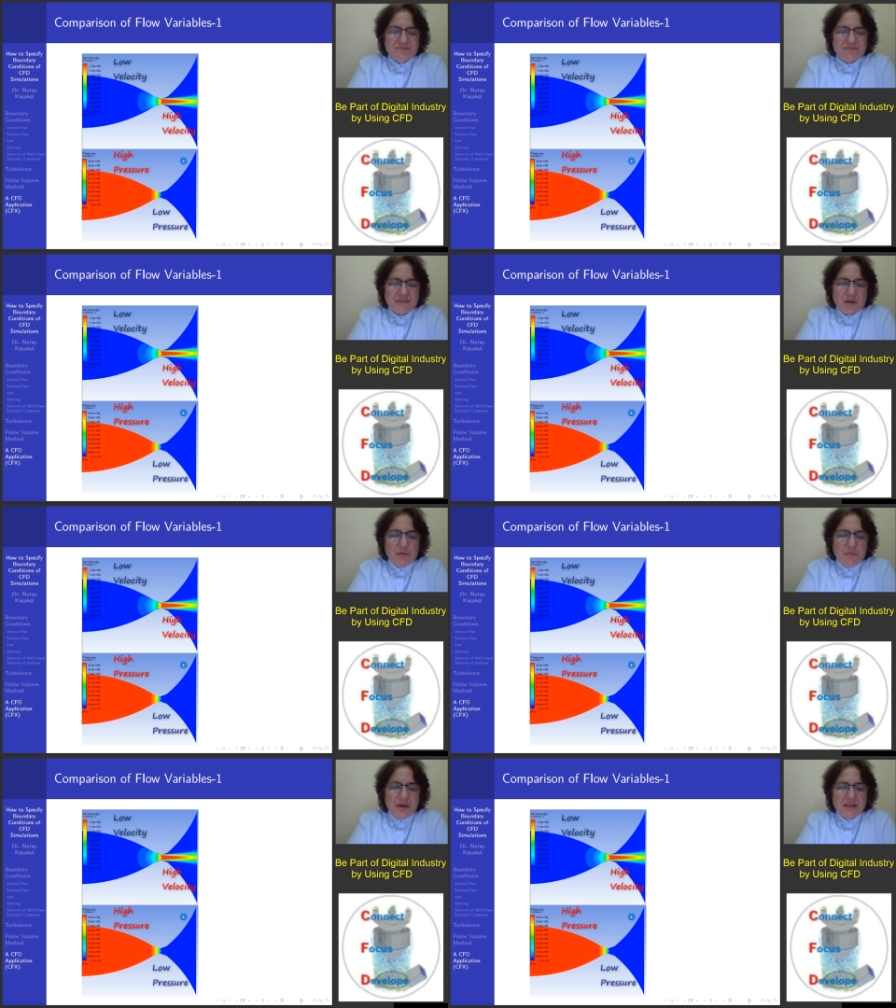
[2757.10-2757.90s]

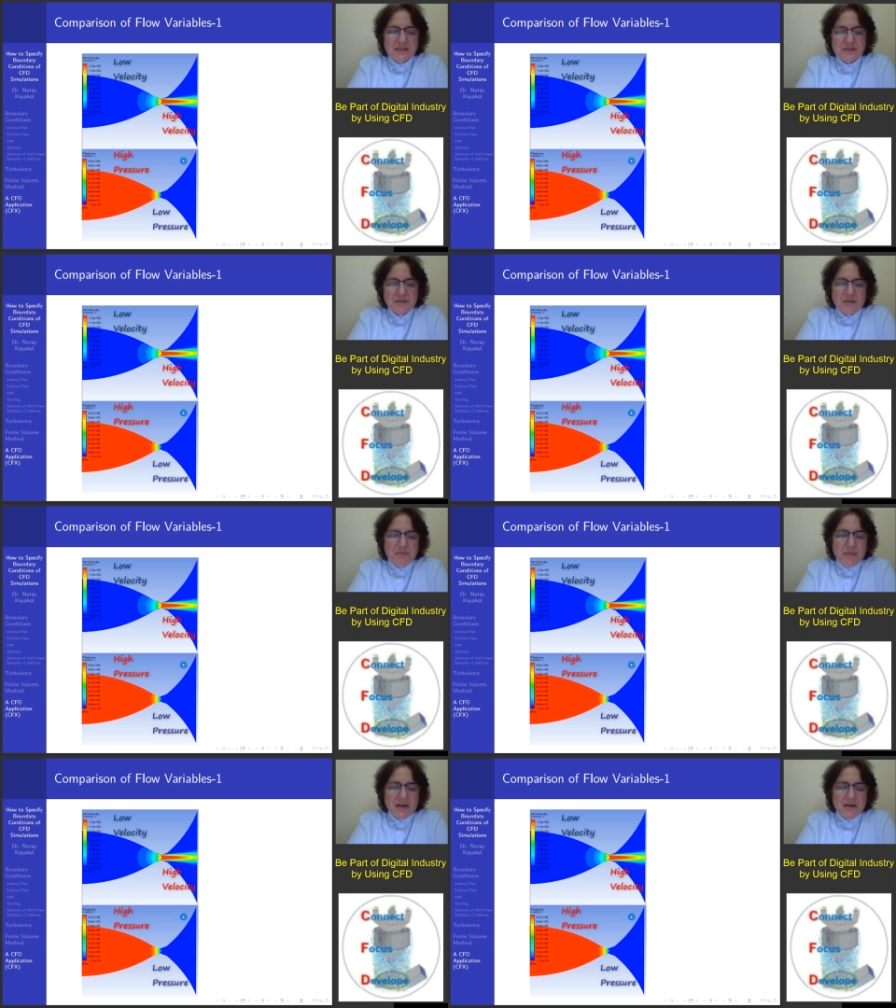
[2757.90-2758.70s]
comparison of
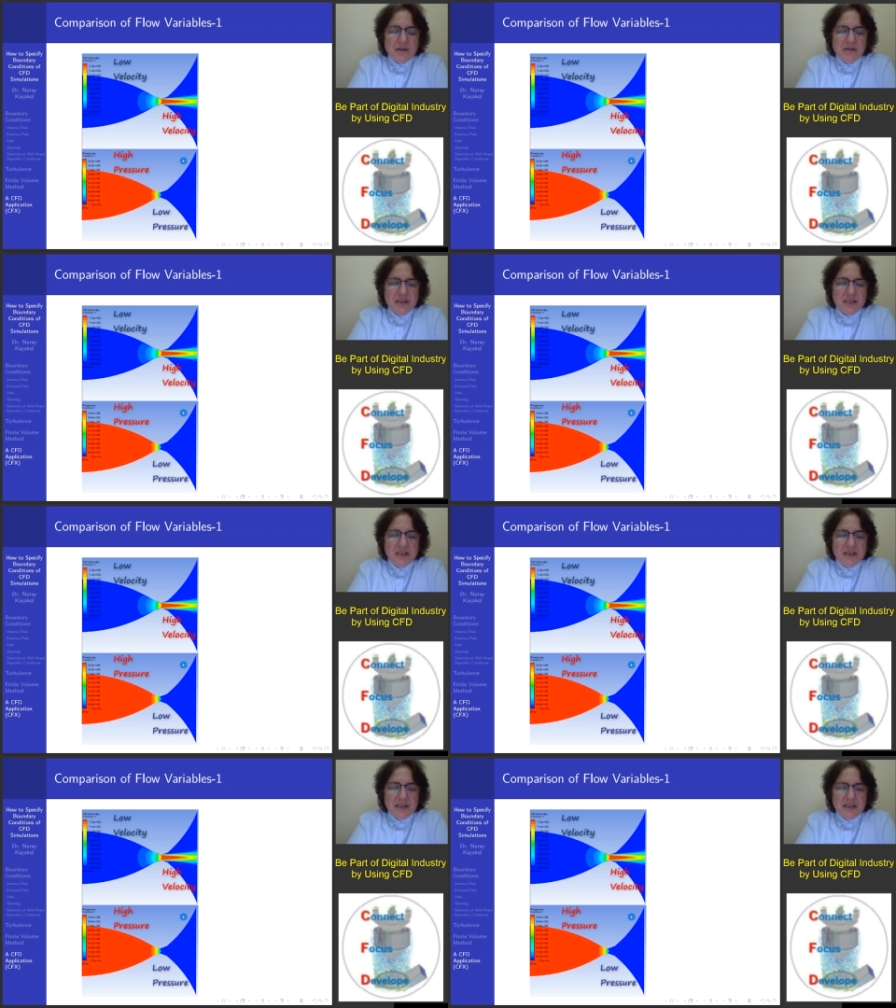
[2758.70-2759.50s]
Bernoulli,
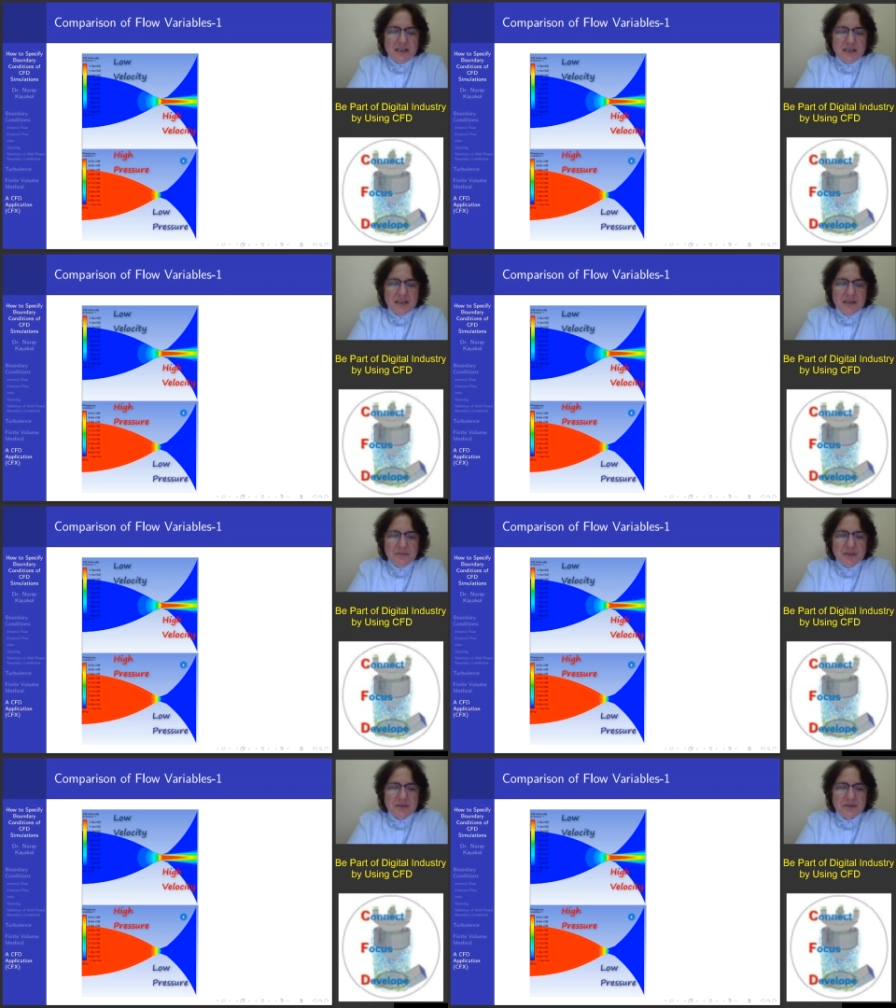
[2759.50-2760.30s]

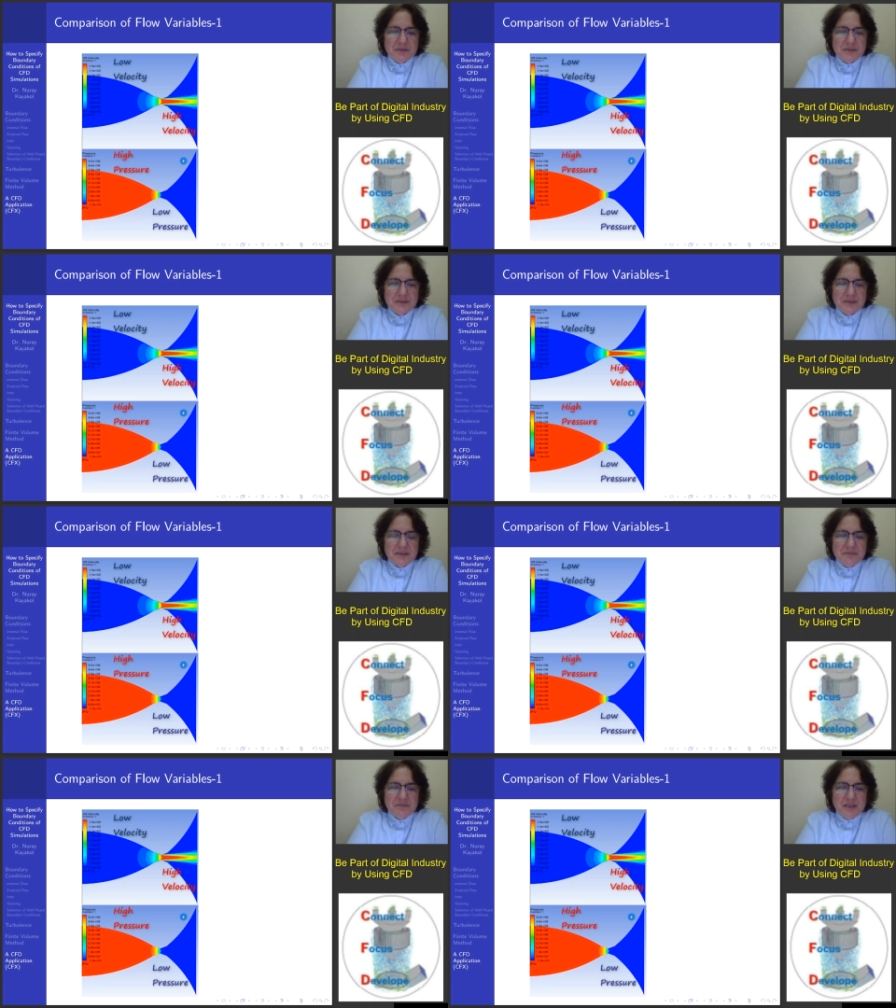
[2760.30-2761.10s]
because
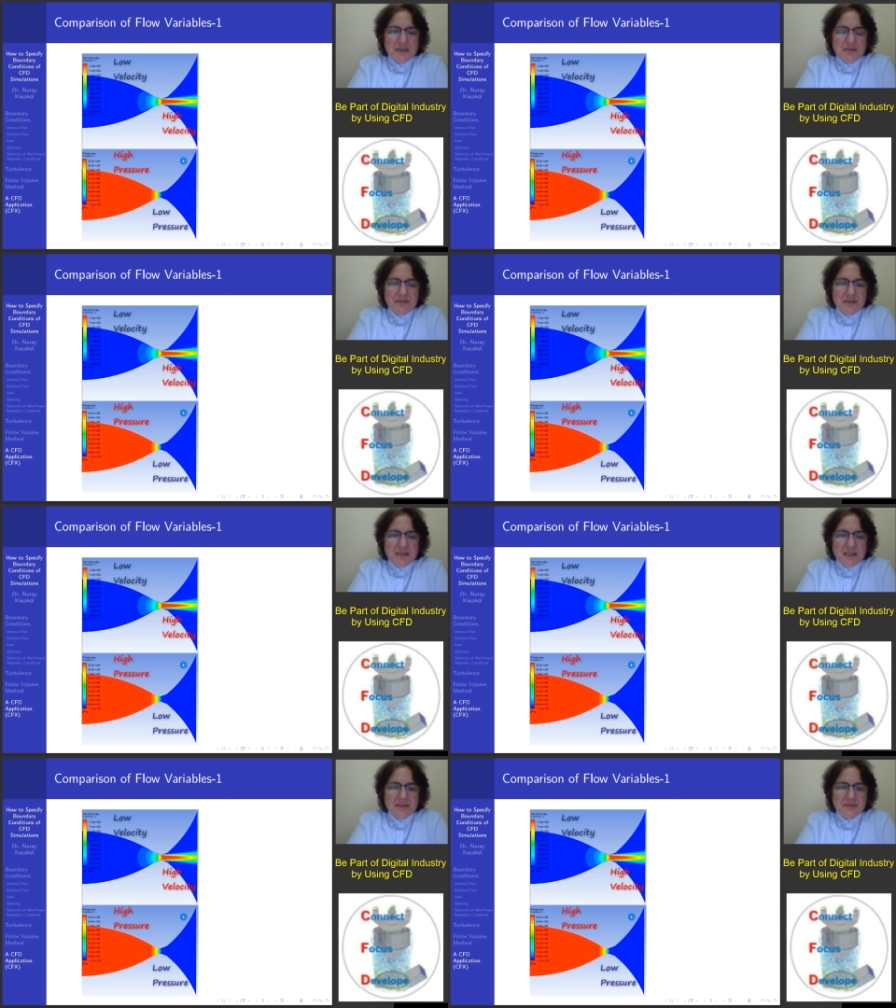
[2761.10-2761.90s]
in Bernoulli,
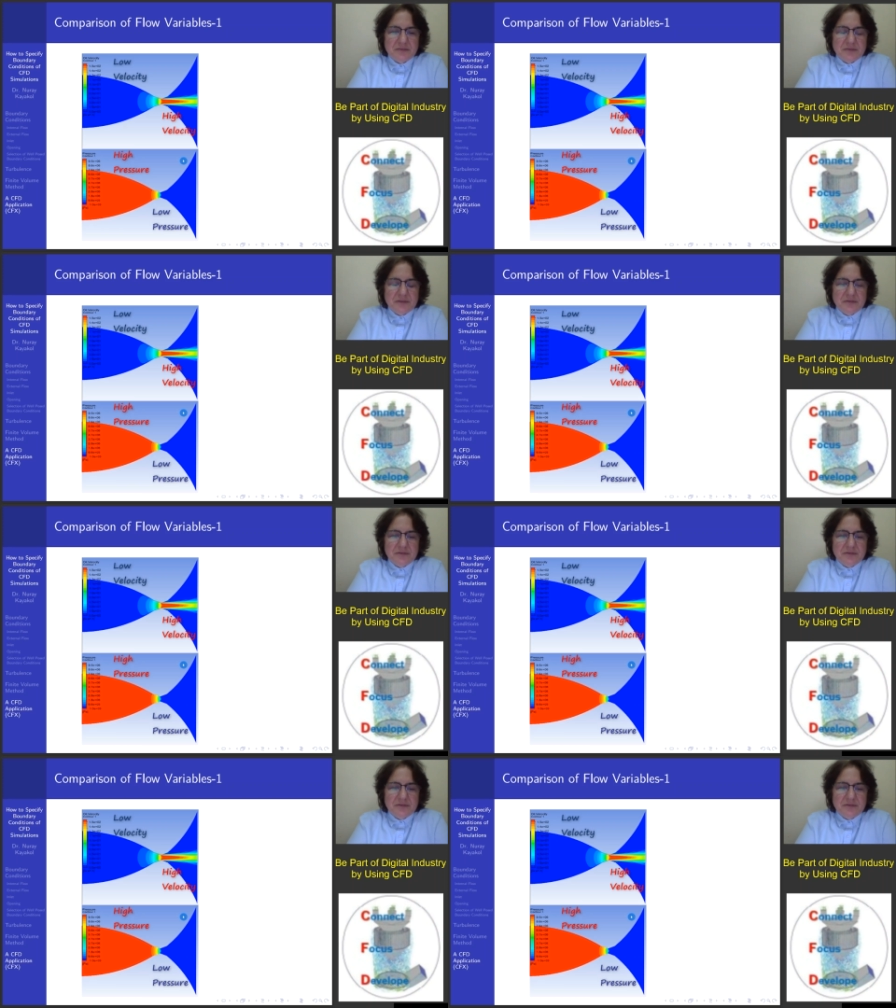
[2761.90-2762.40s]
as you know,